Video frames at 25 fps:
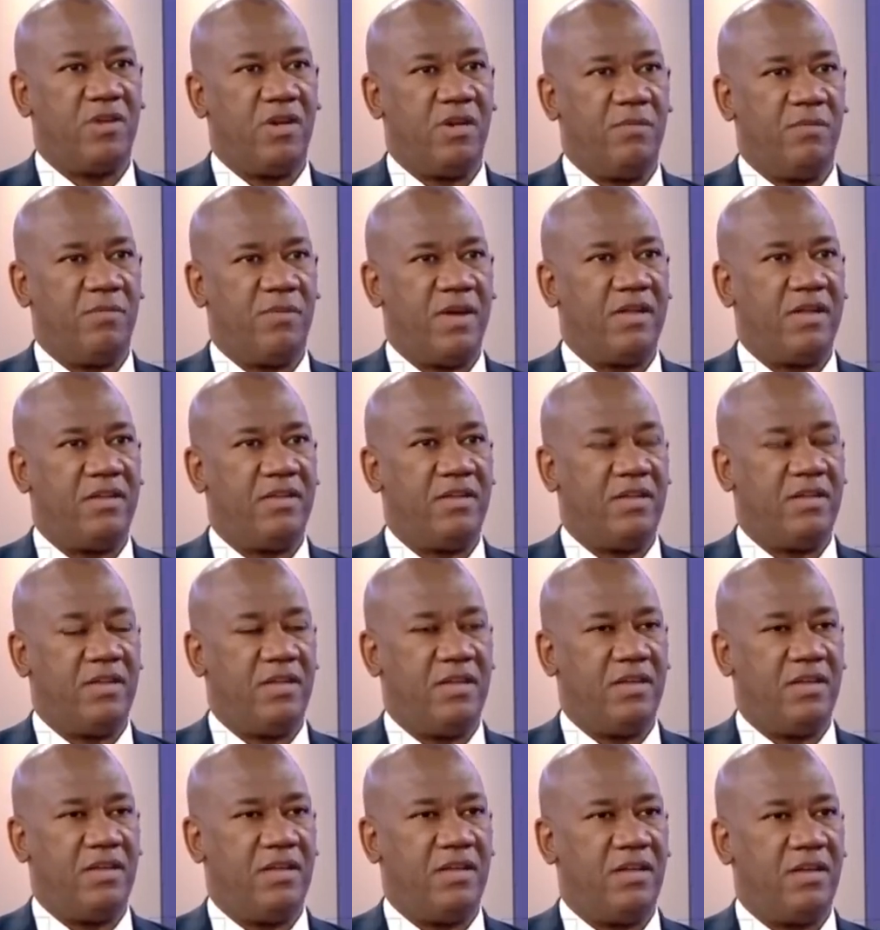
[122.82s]
deliver
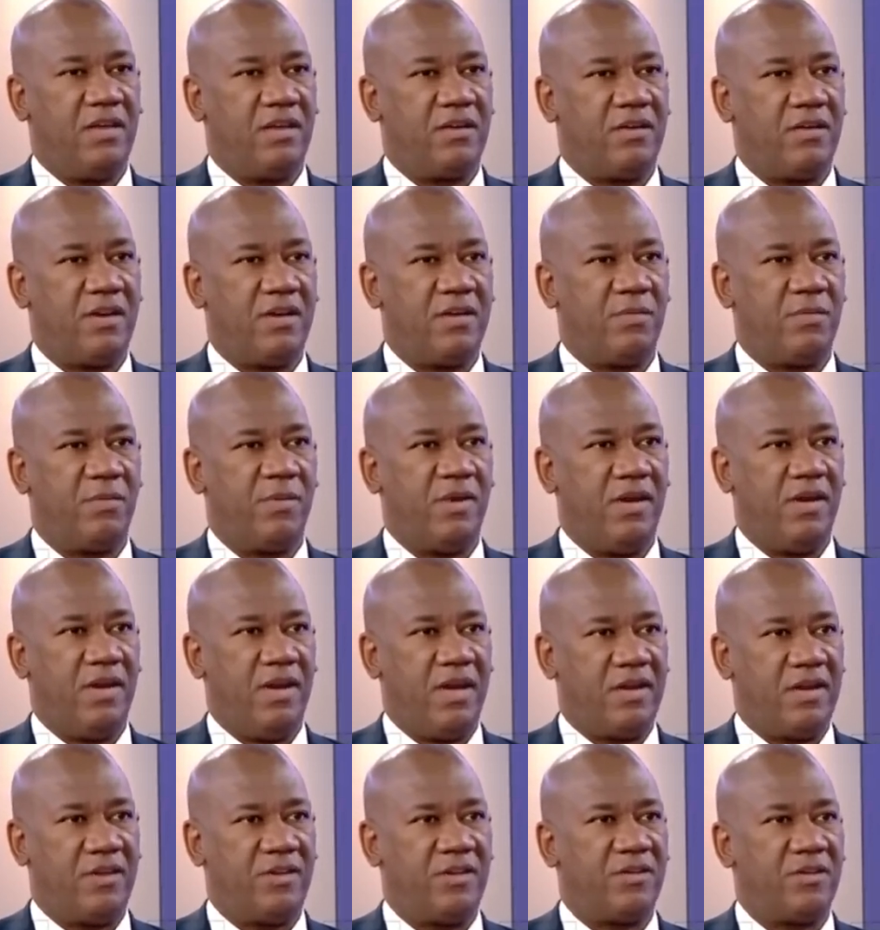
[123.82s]
the credible
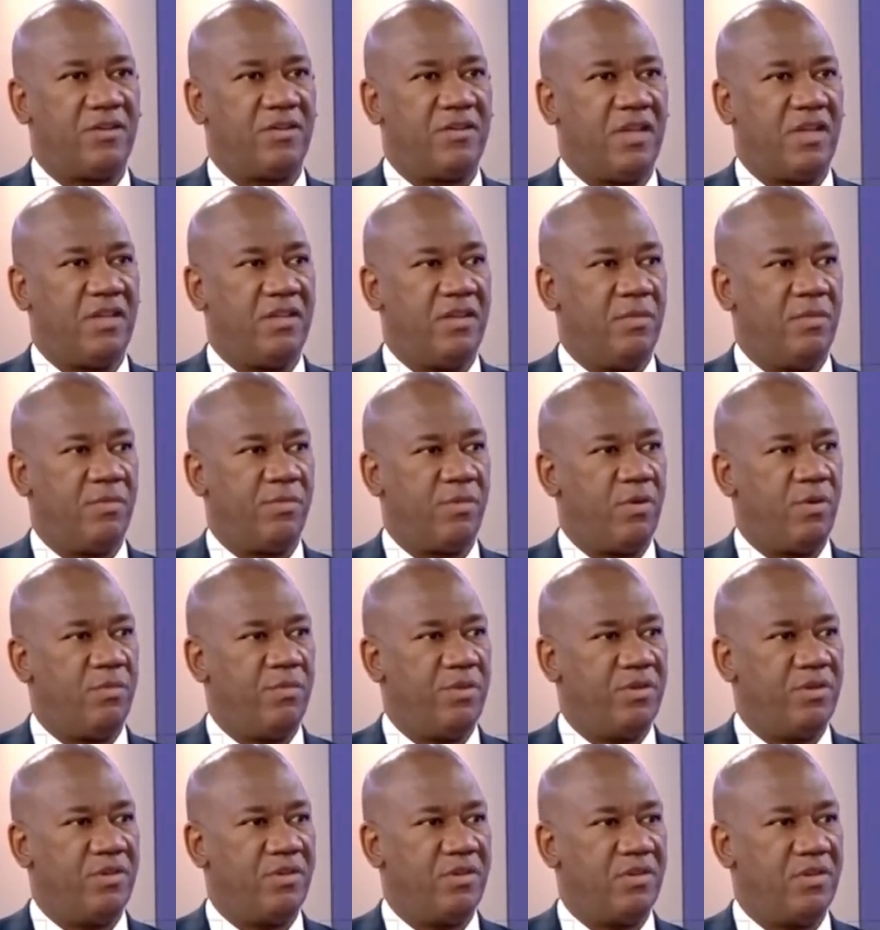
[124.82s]
elections that they
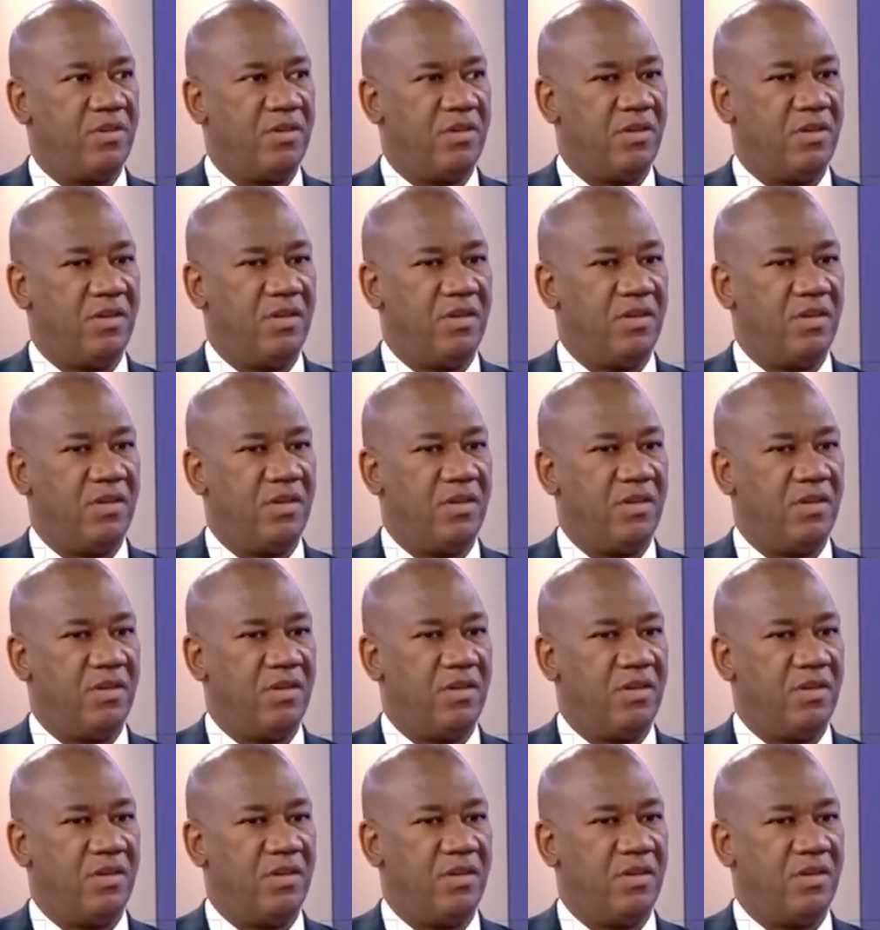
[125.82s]
promised,